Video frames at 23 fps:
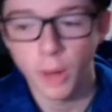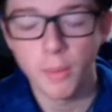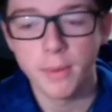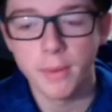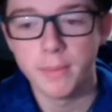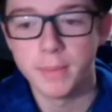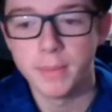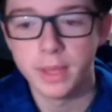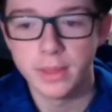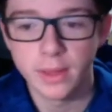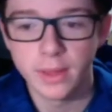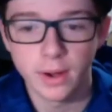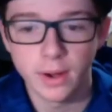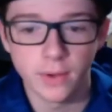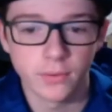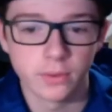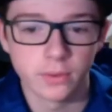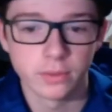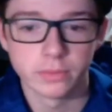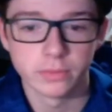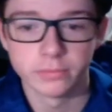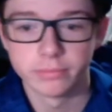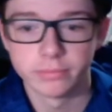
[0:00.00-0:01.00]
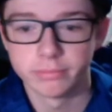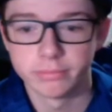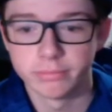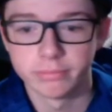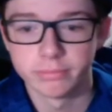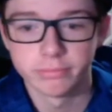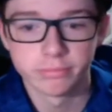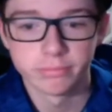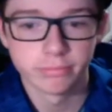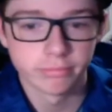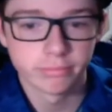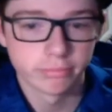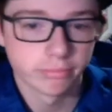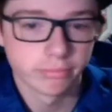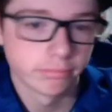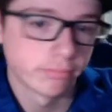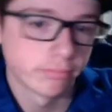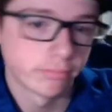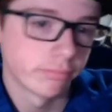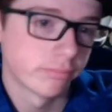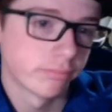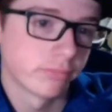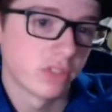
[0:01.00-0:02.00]
be there for
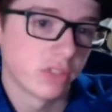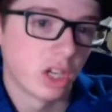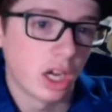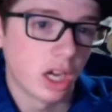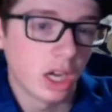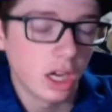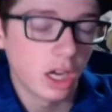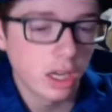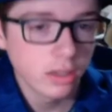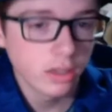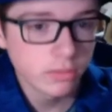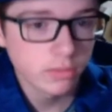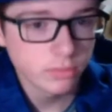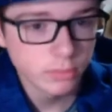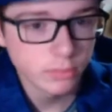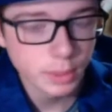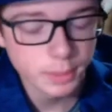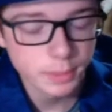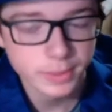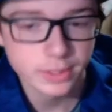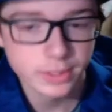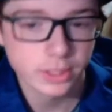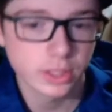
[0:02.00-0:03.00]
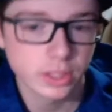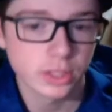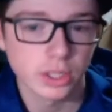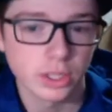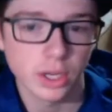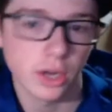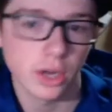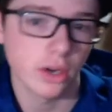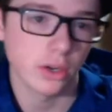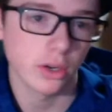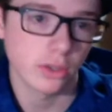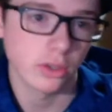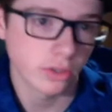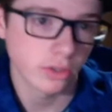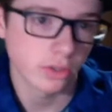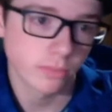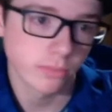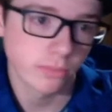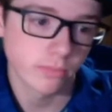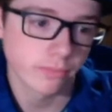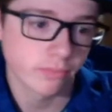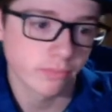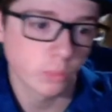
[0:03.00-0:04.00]
5, maybe 6 years,
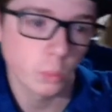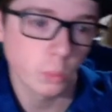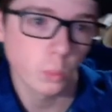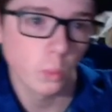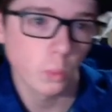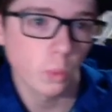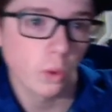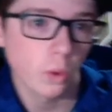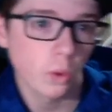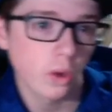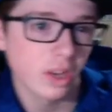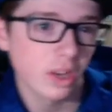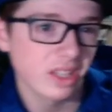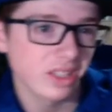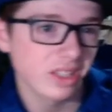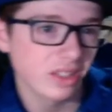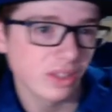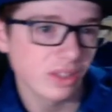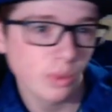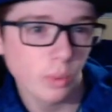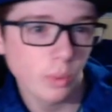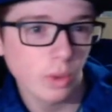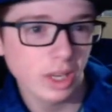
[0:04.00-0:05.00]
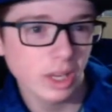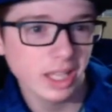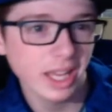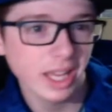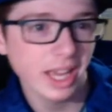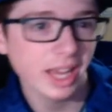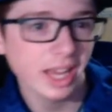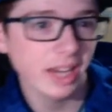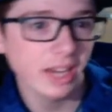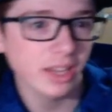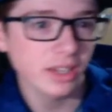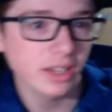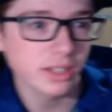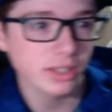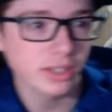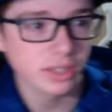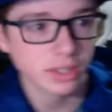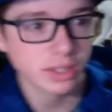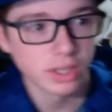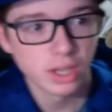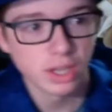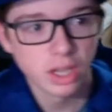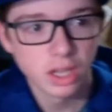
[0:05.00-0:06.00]
128-ish.
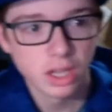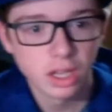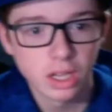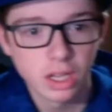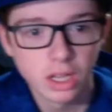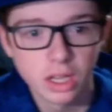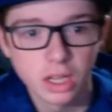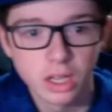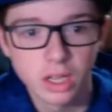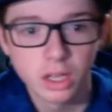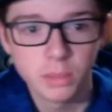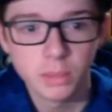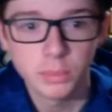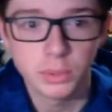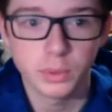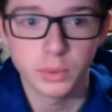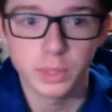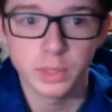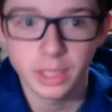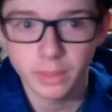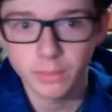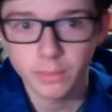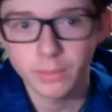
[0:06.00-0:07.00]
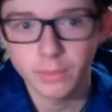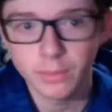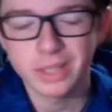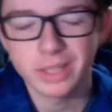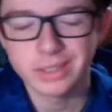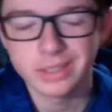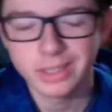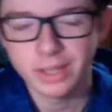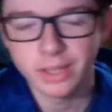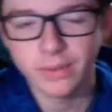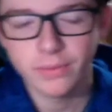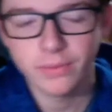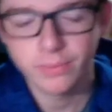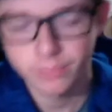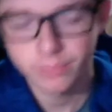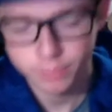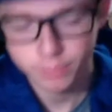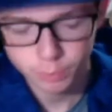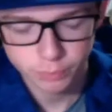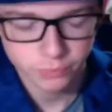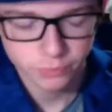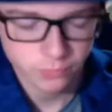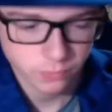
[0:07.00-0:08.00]
Between that, I'd say
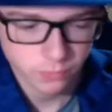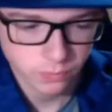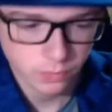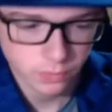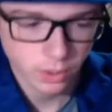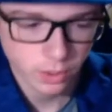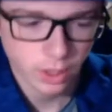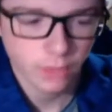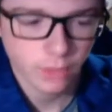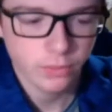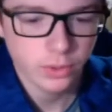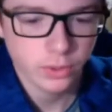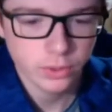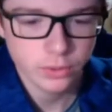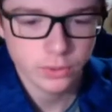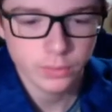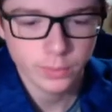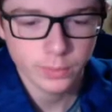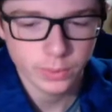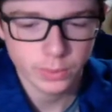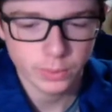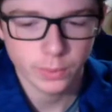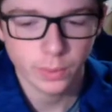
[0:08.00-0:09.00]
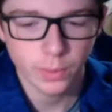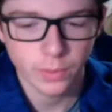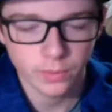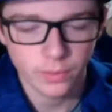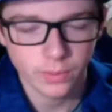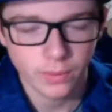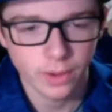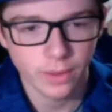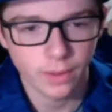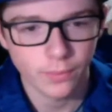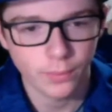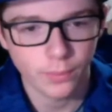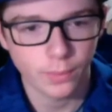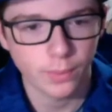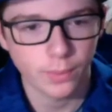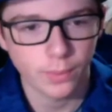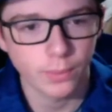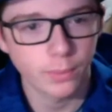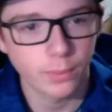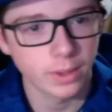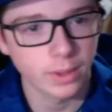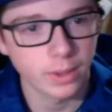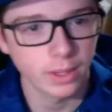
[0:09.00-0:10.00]
5 years, 125 to
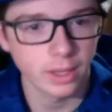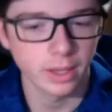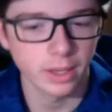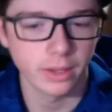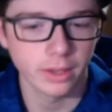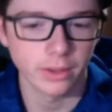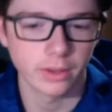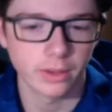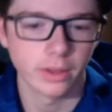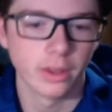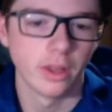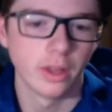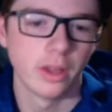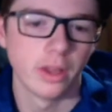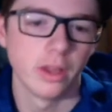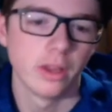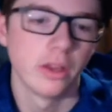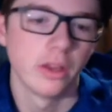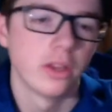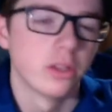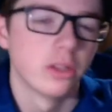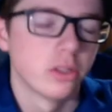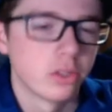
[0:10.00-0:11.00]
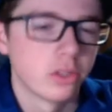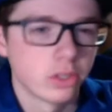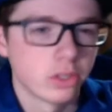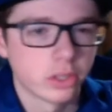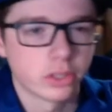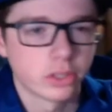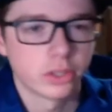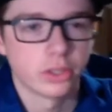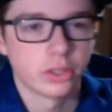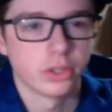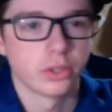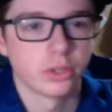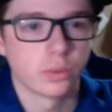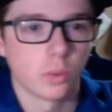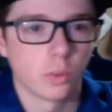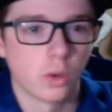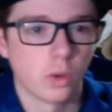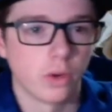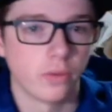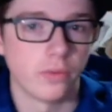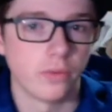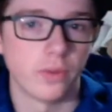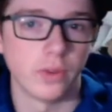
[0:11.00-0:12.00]
128. 6 years,
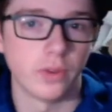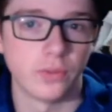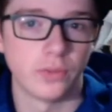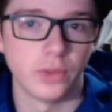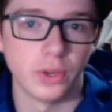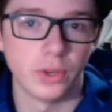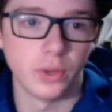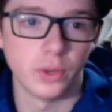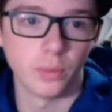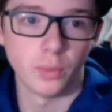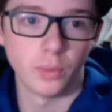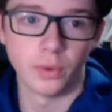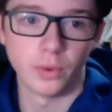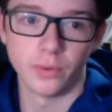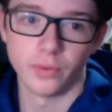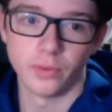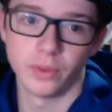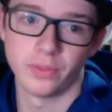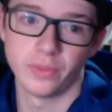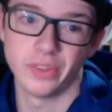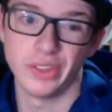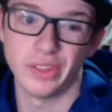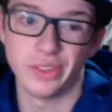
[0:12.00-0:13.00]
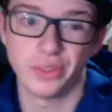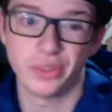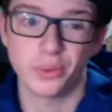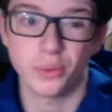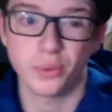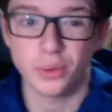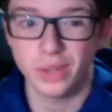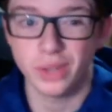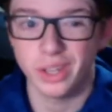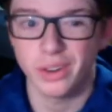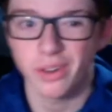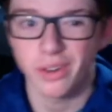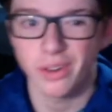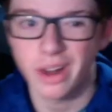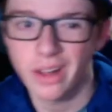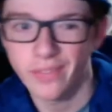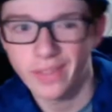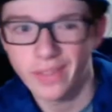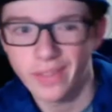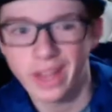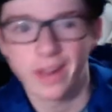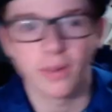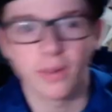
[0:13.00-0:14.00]
150 to 153,
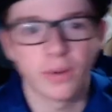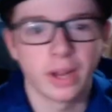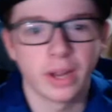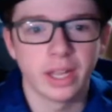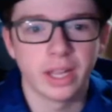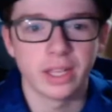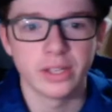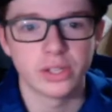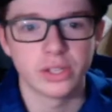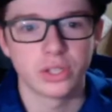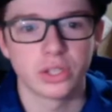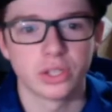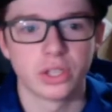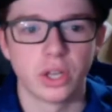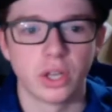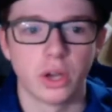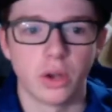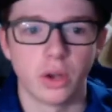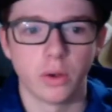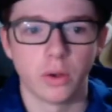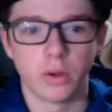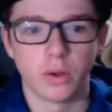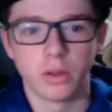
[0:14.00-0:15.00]
around that range. So,